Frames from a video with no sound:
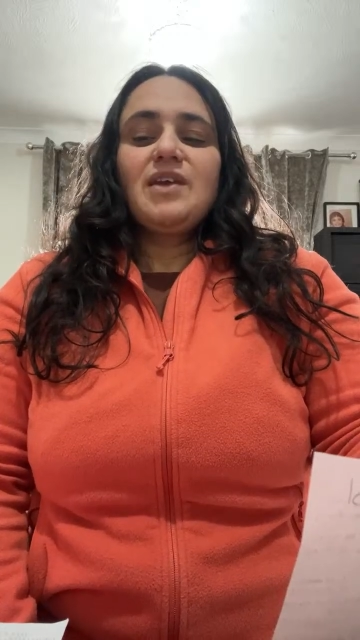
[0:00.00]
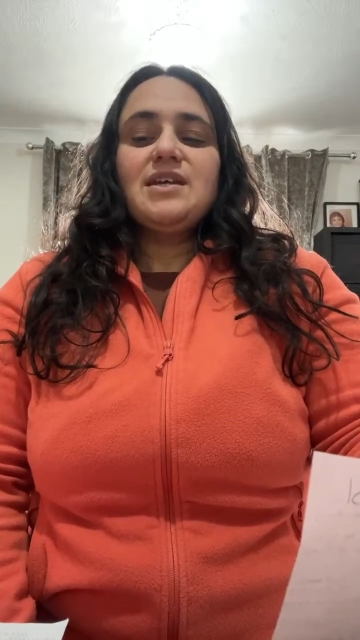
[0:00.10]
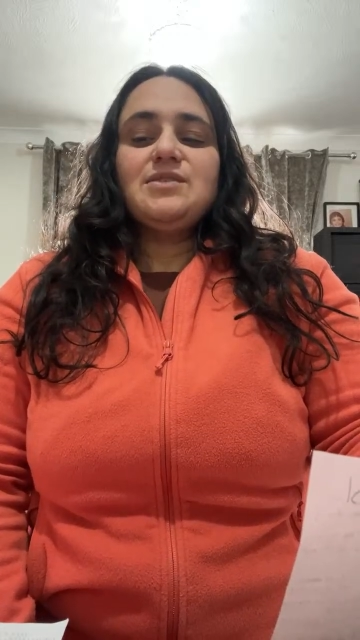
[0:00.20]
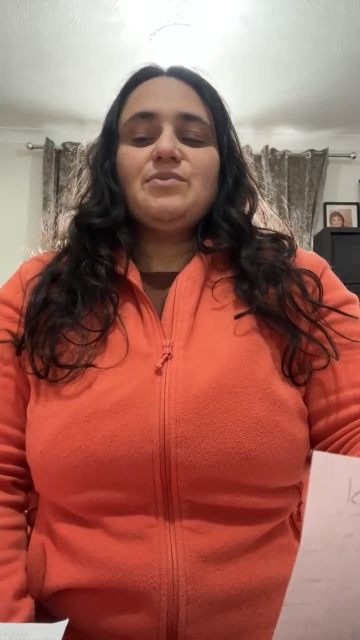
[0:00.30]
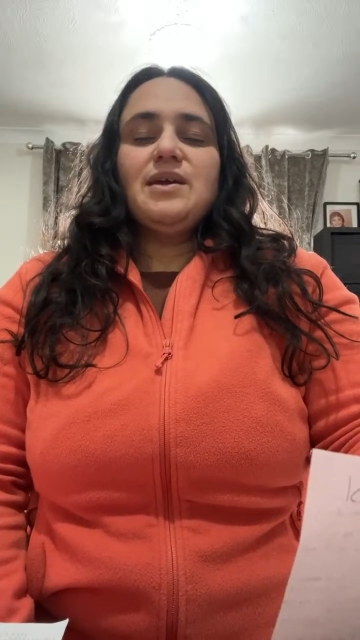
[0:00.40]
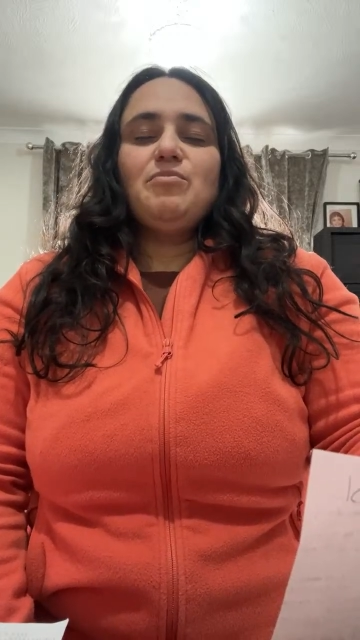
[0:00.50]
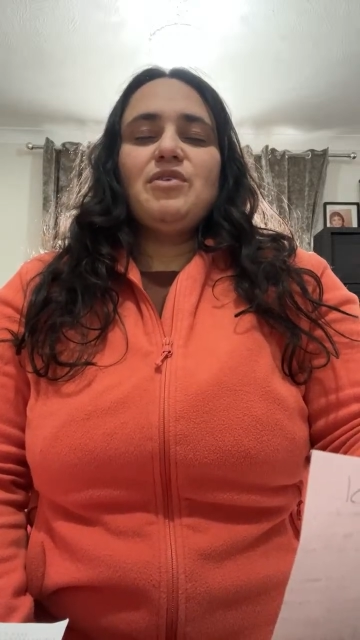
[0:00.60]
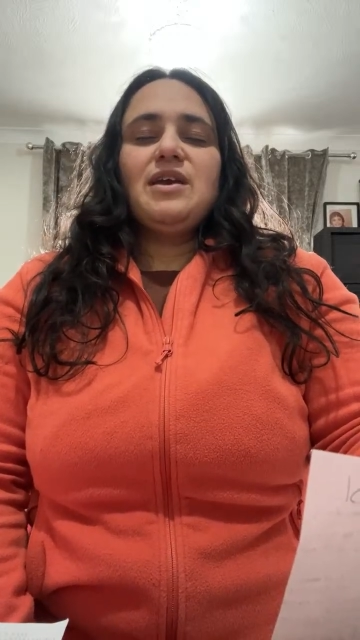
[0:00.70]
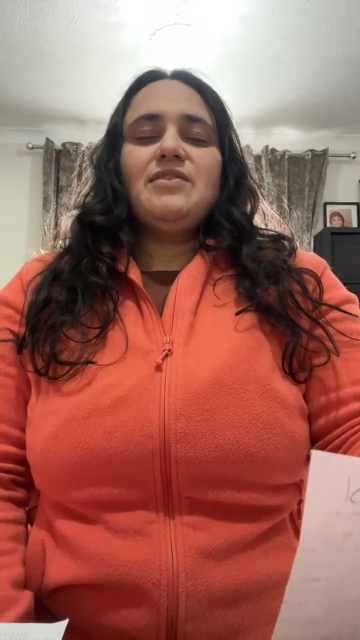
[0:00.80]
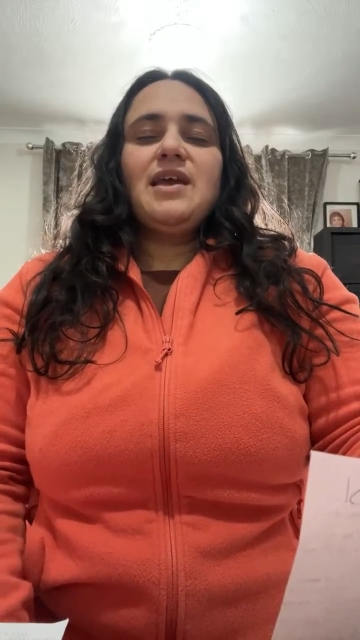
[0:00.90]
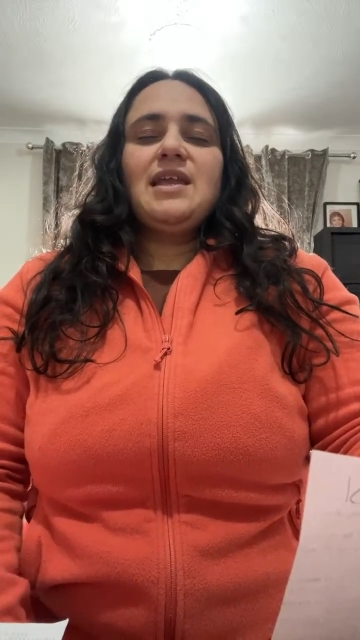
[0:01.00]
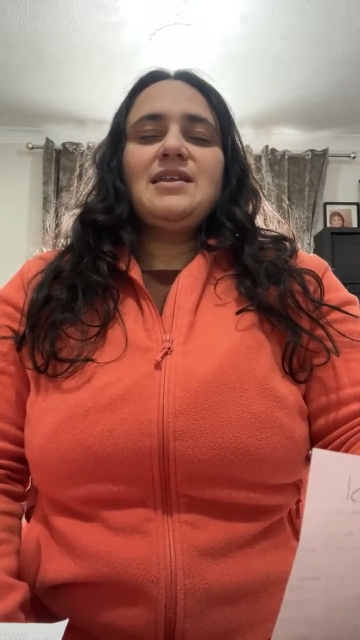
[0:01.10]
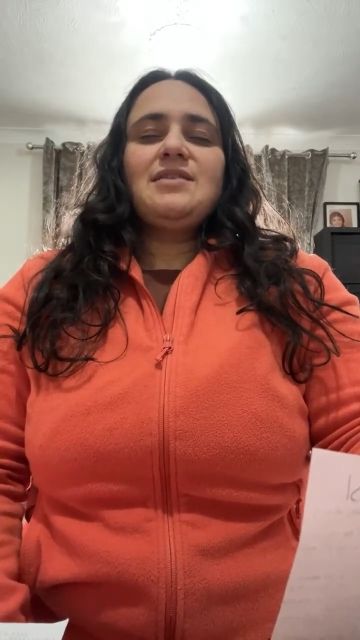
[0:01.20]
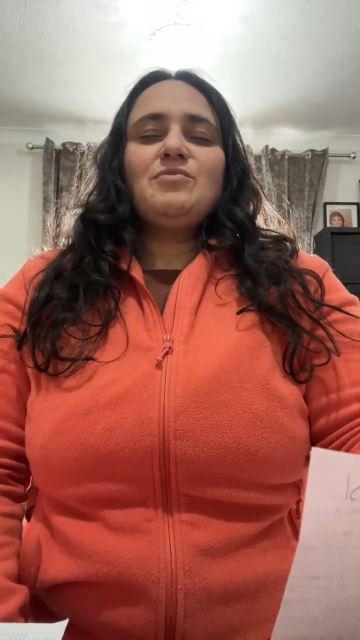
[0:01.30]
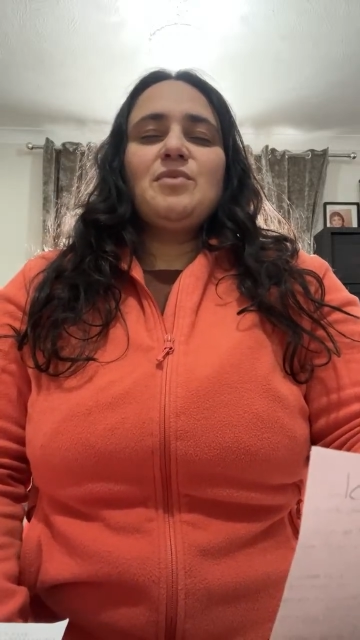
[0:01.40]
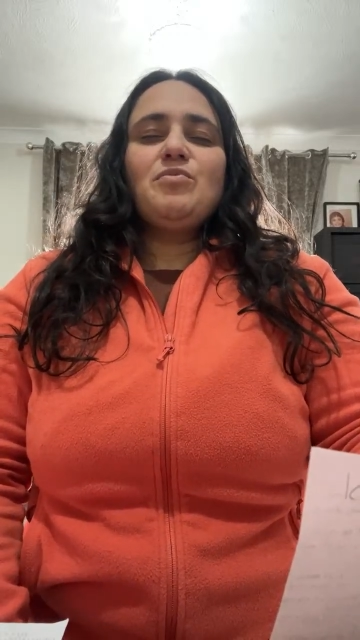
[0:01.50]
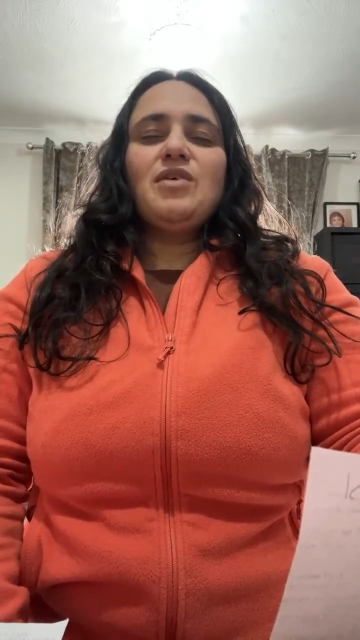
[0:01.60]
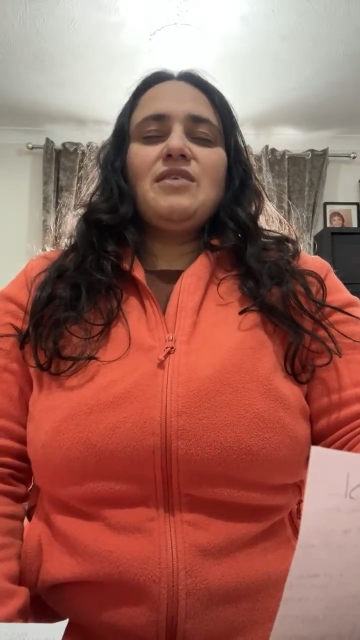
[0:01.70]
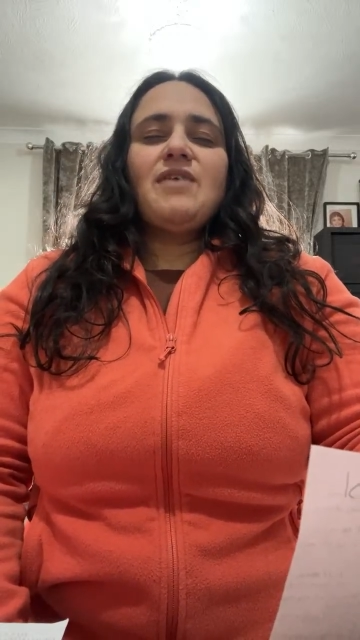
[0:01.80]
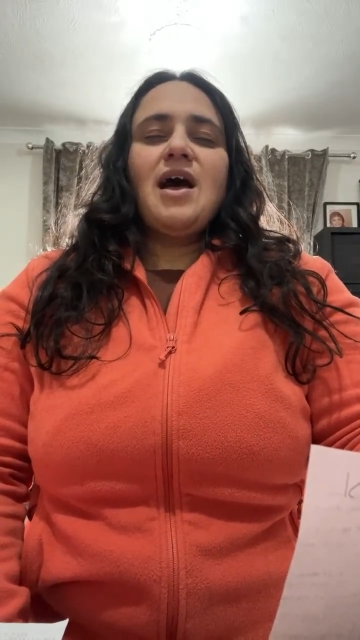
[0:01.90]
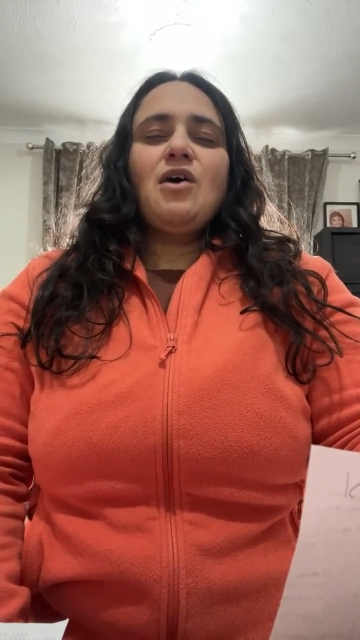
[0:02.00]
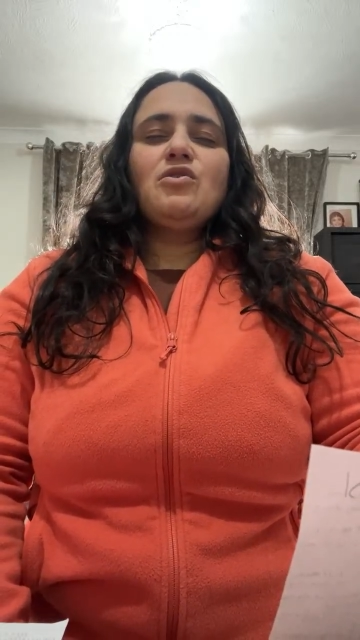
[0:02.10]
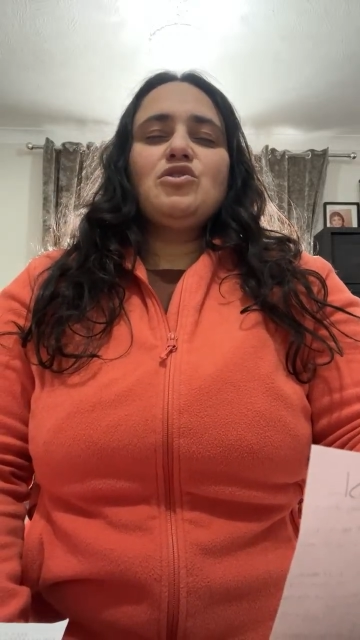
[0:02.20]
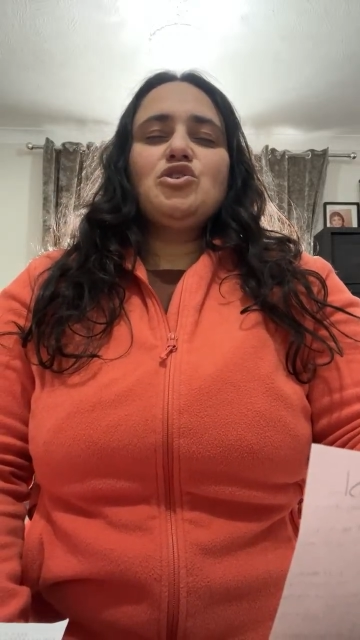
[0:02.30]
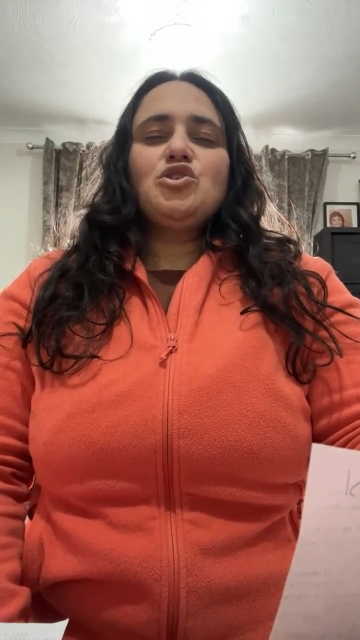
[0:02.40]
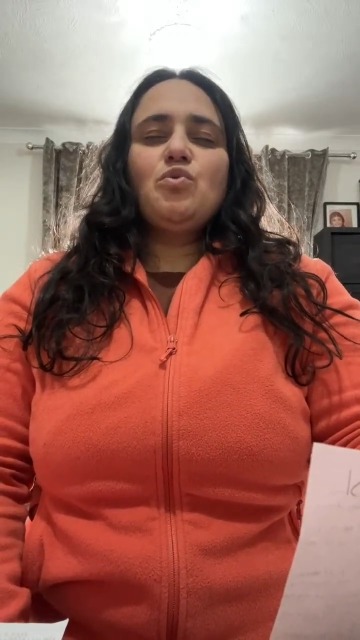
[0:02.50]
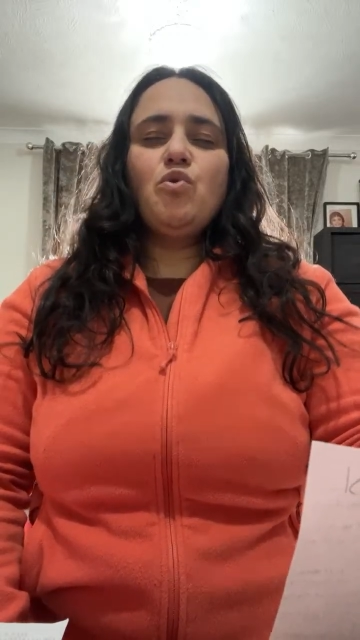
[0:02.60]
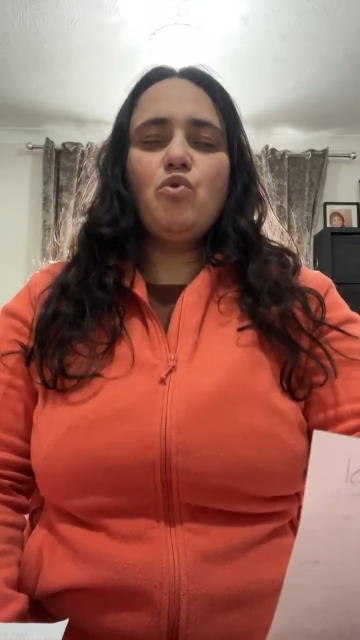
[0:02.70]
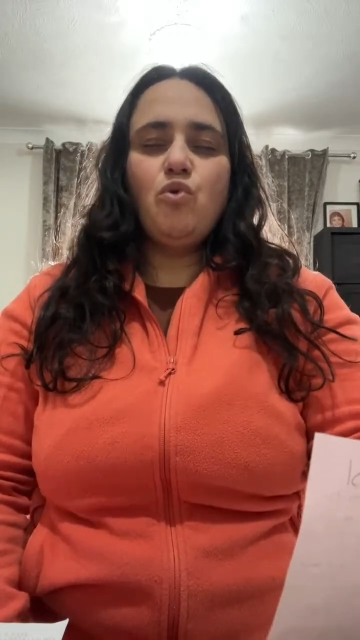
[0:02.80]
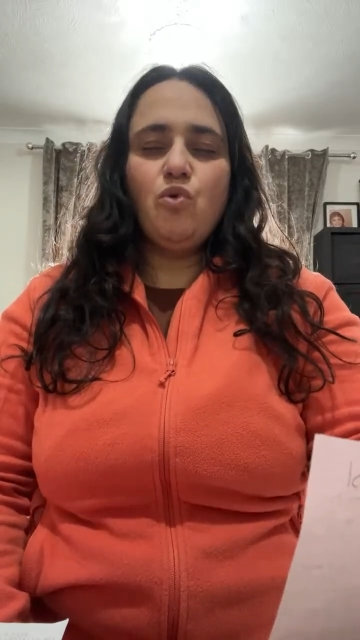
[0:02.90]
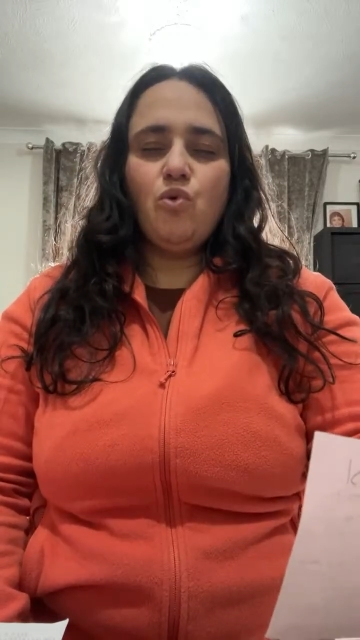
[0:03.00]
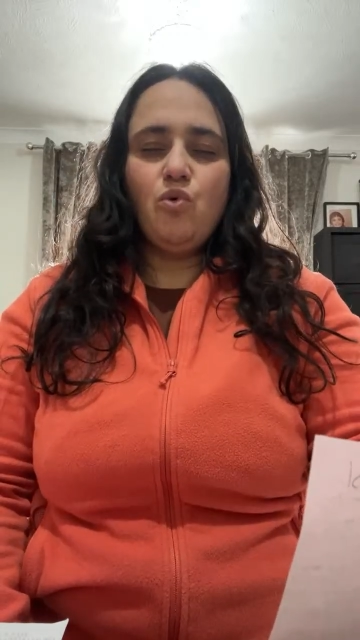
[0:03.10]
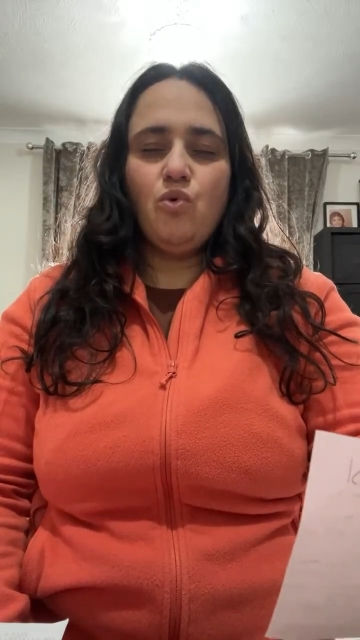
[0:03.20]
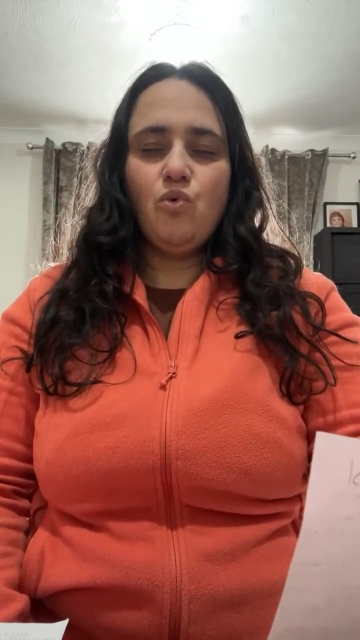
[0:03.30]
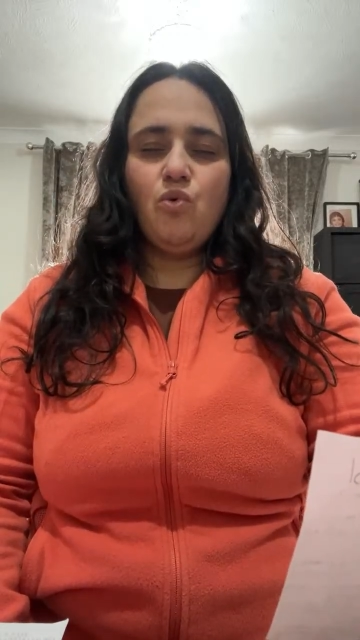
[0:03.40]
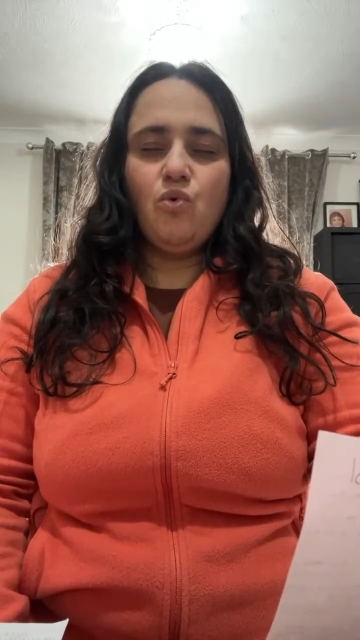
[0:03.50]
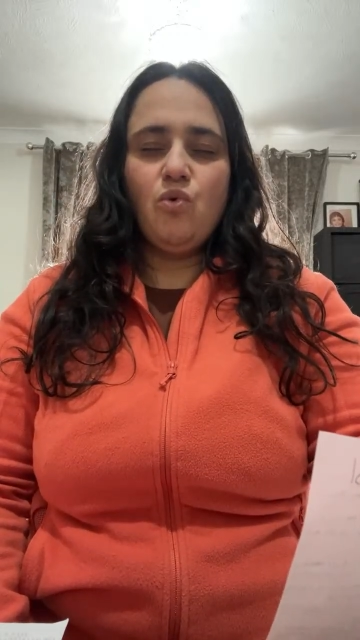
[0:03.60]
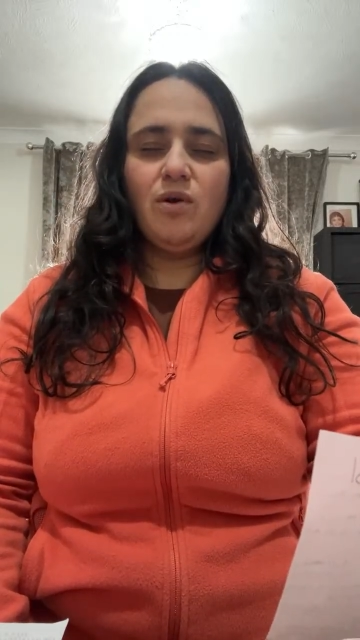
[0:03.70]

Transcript: As we breathe in, we breathe out choo,